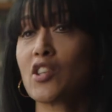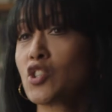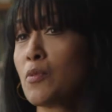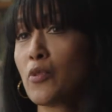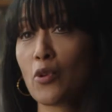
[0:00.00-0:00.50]

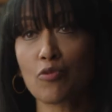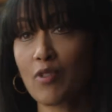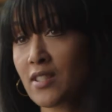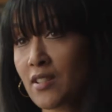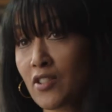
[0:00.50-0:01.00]
some of those
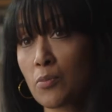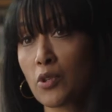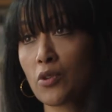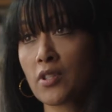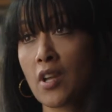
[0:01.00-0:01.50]
risks and some of
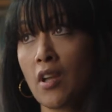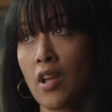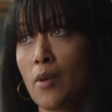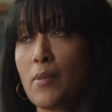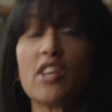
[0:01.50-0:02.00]
those
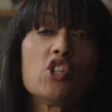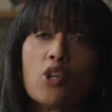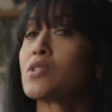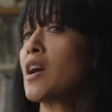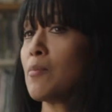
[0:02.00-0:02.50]

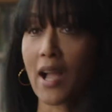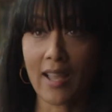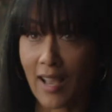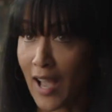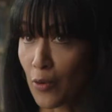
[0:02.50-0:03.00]
issues that he might
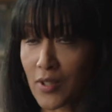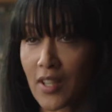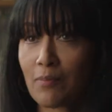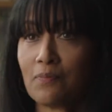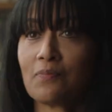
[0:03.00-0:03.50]
encounter.
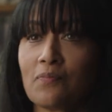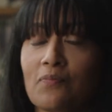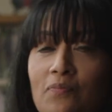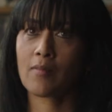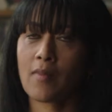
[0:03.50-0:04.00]

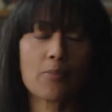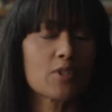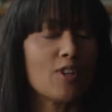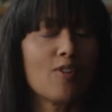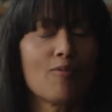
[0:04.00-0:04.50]
I
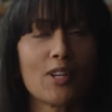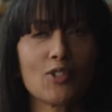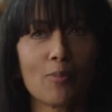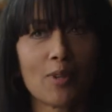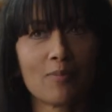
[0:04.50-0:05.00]
absolutely love my job.